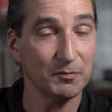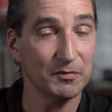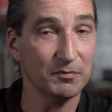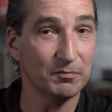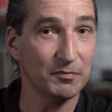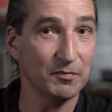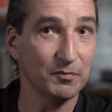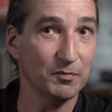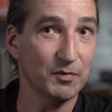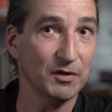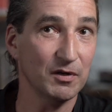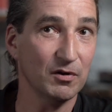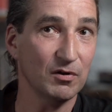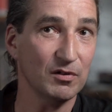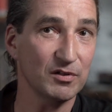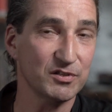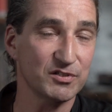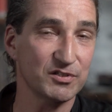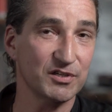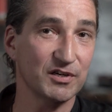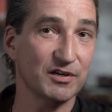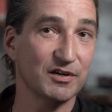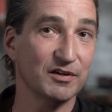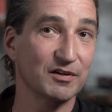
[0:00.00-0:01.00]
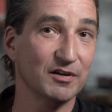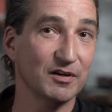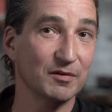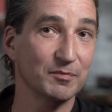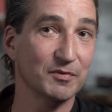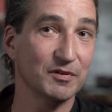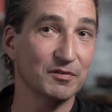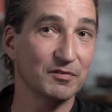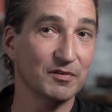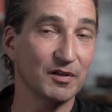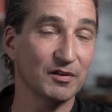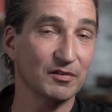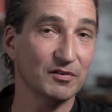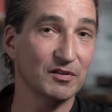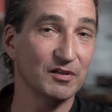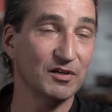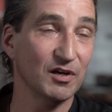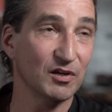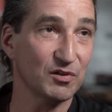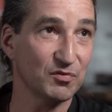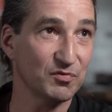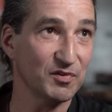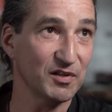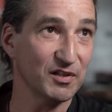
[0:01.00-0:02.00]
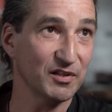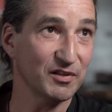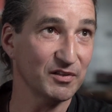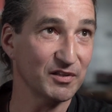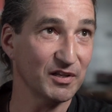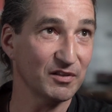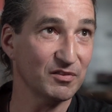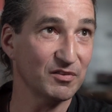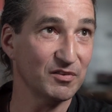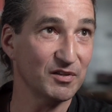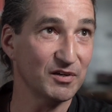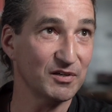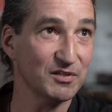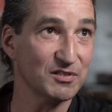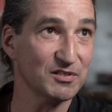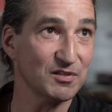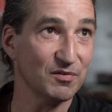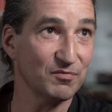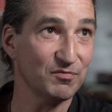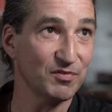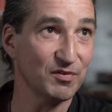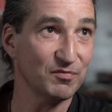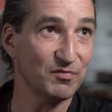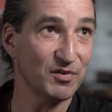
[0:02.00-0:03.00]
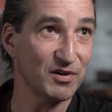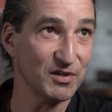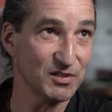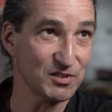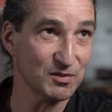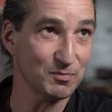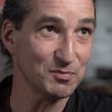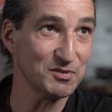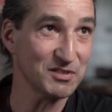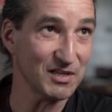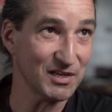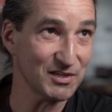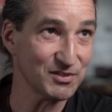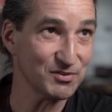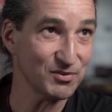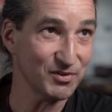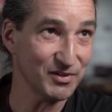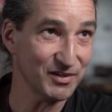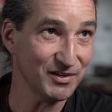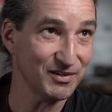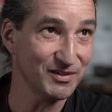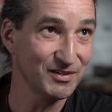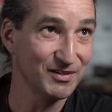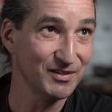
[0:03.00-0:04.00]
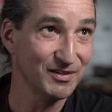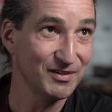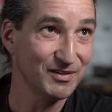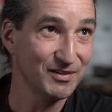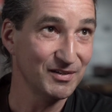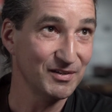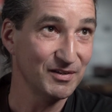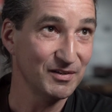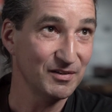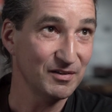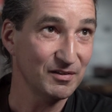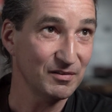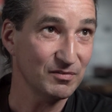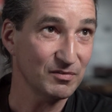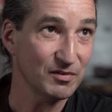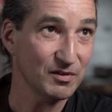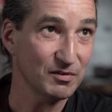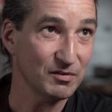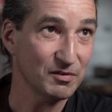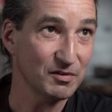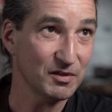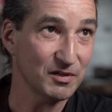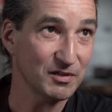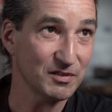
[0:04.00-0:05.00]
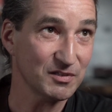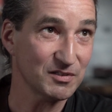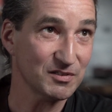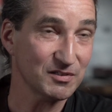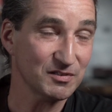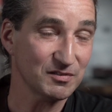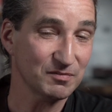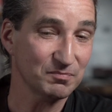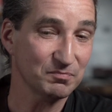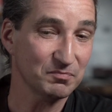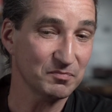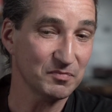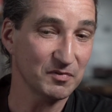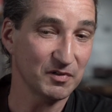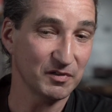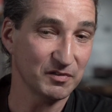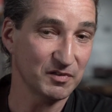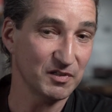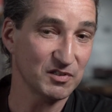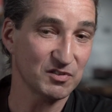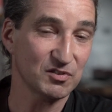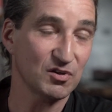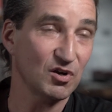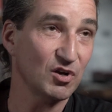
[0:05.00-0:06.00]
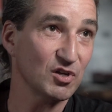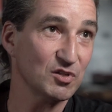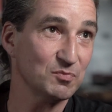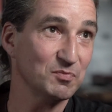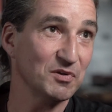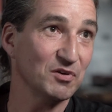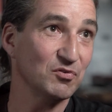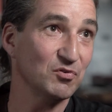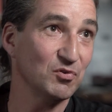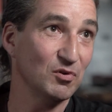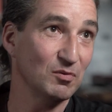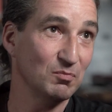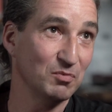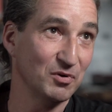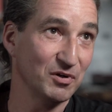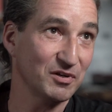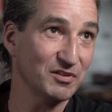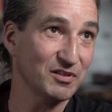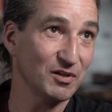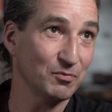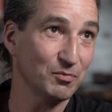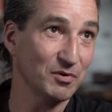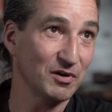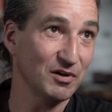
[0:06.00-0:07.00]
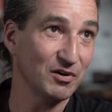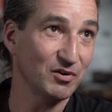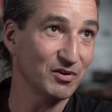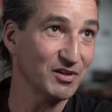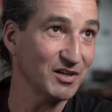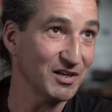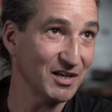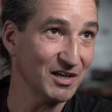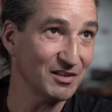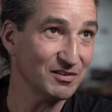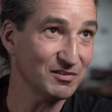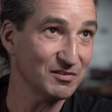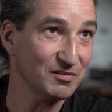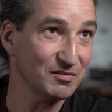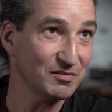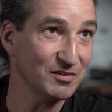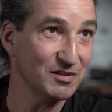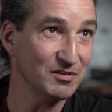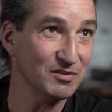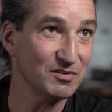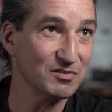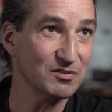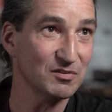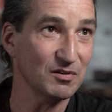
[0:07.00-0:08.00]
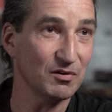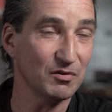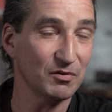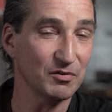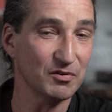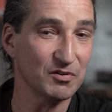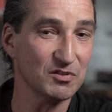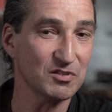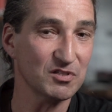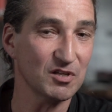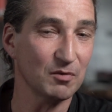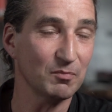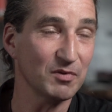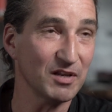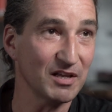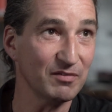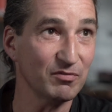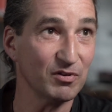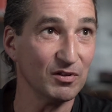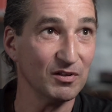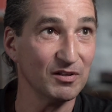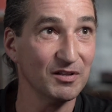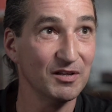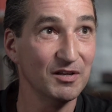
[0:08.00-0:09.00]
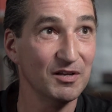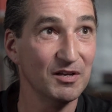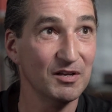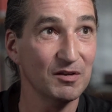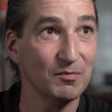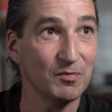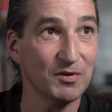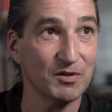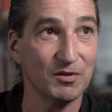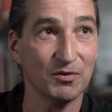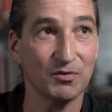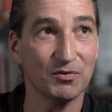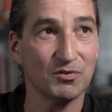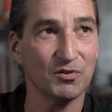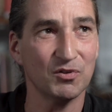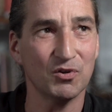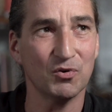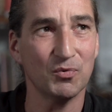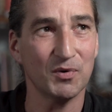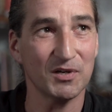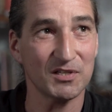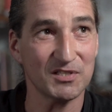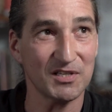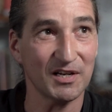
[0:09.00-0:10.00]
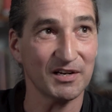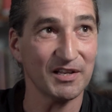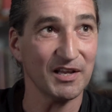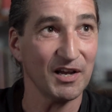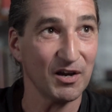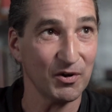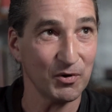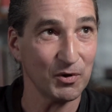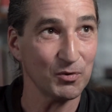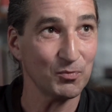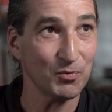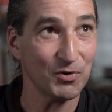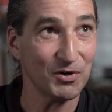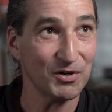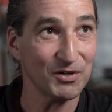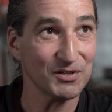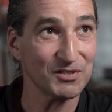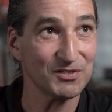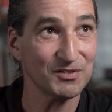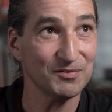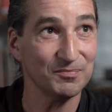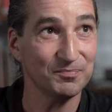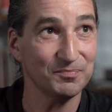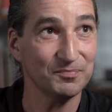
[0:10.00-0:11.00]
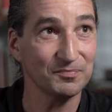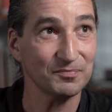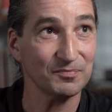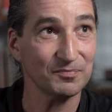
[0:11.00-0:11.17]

I mean, we all share, that gut feeling that there is something very substantial here. That there's this cosmic rule book that we're looking at on some level. We don't know exactly how it works.